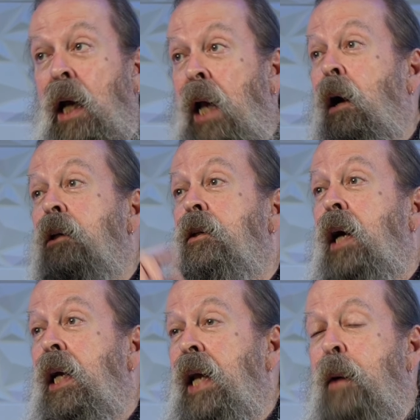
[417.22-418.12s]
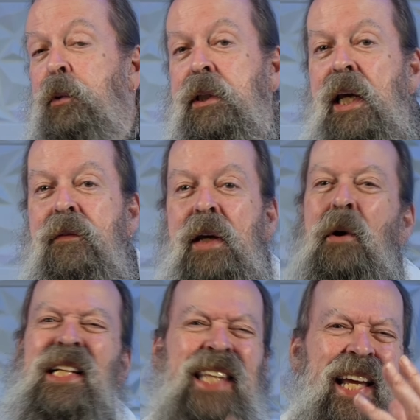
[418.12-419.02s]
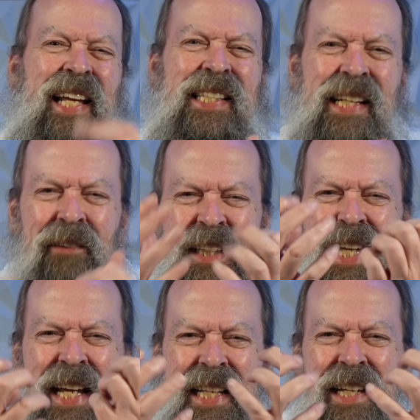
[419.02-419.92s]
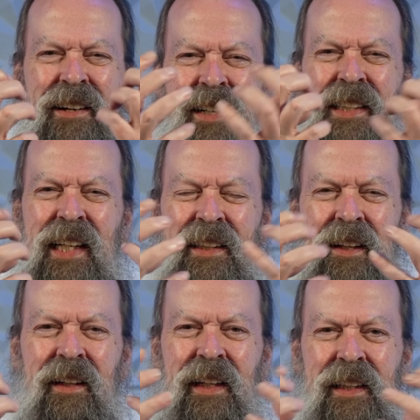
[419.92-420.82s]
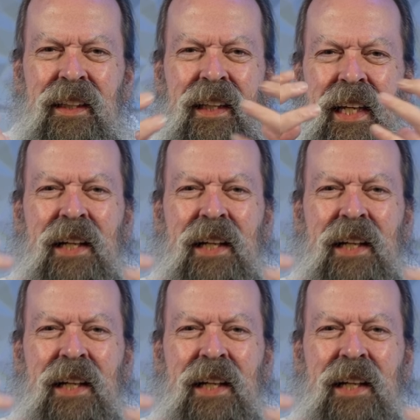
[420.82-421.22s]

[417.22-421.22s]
I also got an Apple TV. Once they get you, once they get their hooks into you, into the